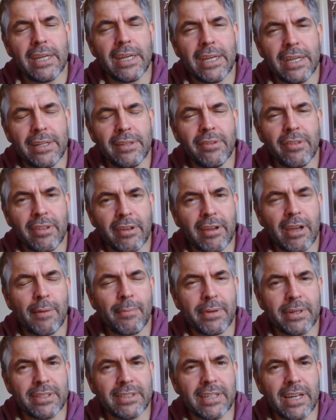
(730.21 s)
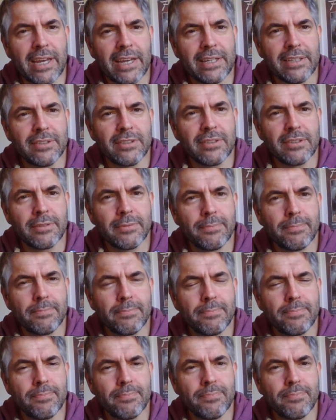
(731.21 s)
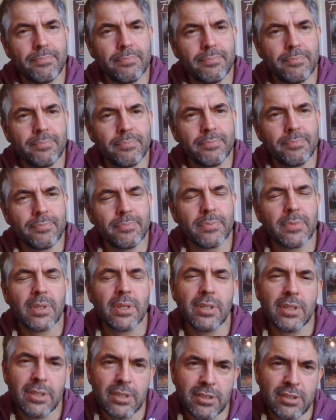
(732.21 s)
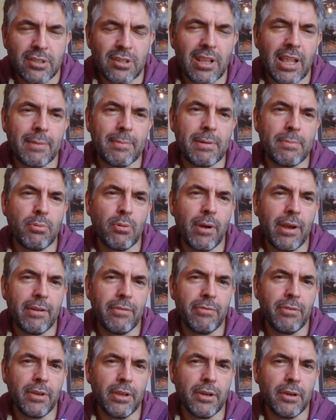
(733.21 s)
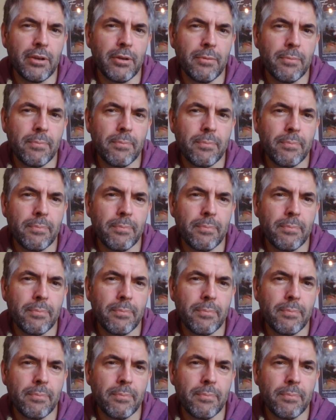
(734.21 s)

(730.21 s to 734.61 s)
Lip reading: in the coming days? So let me pray for you.